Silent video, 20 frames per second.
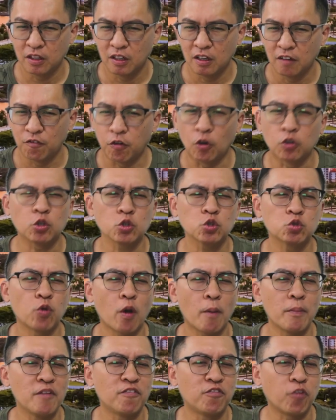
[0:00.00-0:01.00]
For those who have
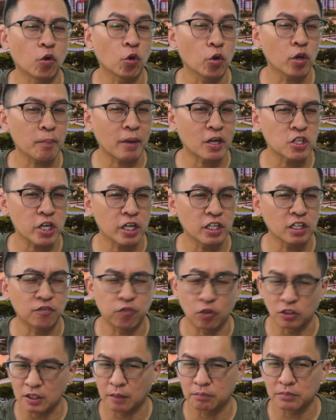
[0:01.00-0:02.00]
been following my channel for
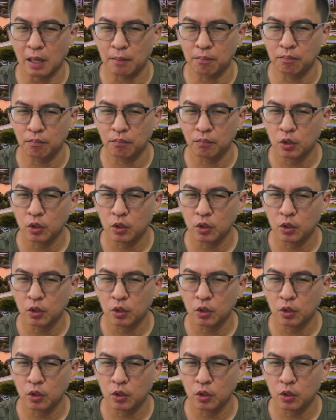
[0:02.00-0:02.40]
some time,